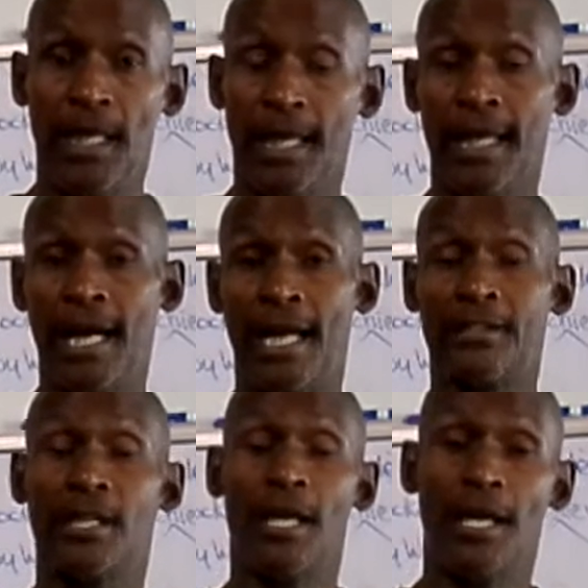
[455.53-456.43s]
Hey guys,
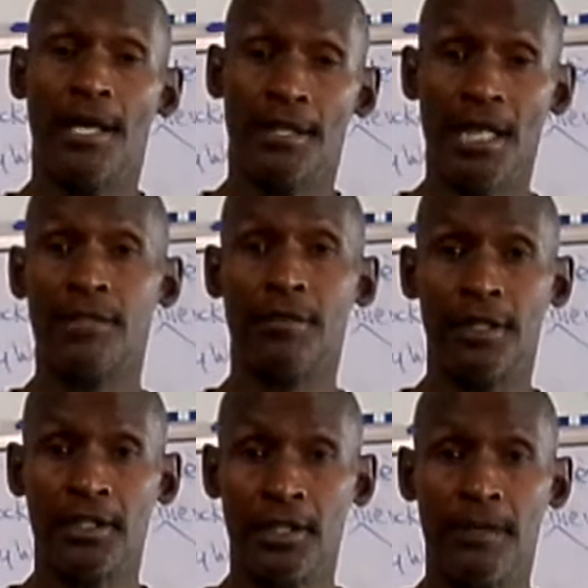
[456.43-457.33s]
thanks for
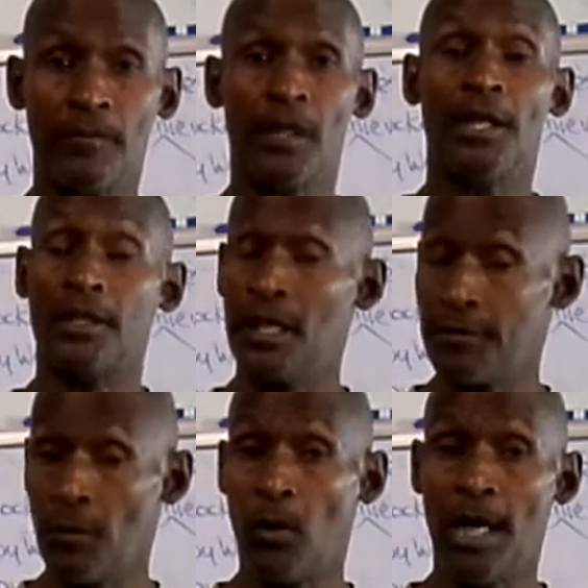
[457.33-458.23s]
listening. Thanks
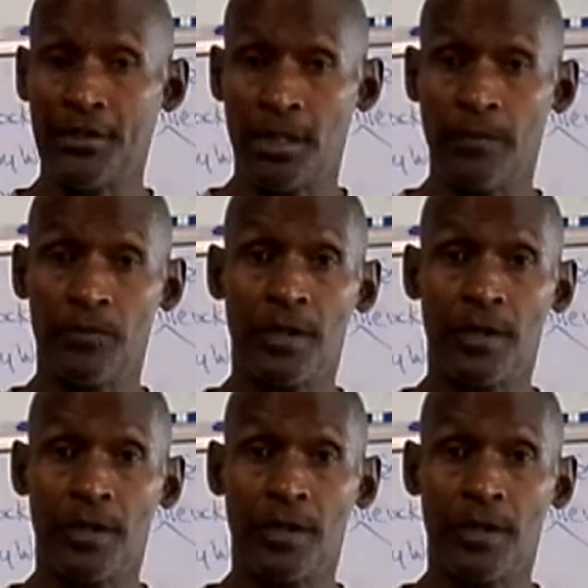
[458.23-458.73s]
for watching.